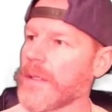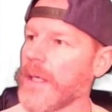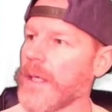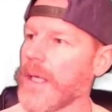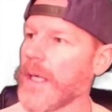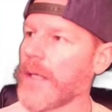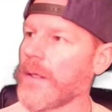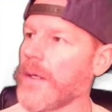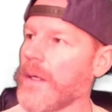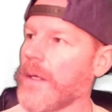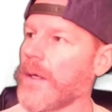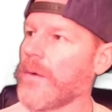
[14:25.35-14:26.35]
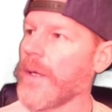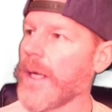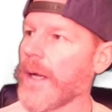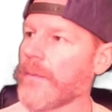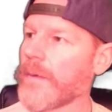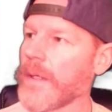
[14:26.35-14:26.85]
Again, we
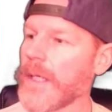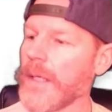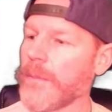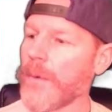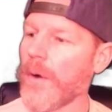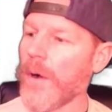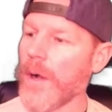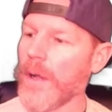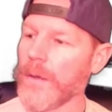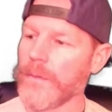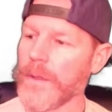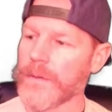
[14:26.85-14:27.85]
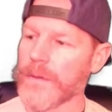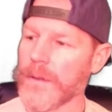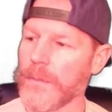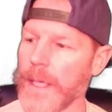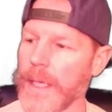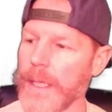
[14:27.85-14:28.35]
have to keep all of this in
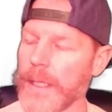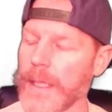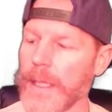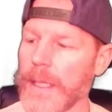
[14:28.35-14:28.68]
mind.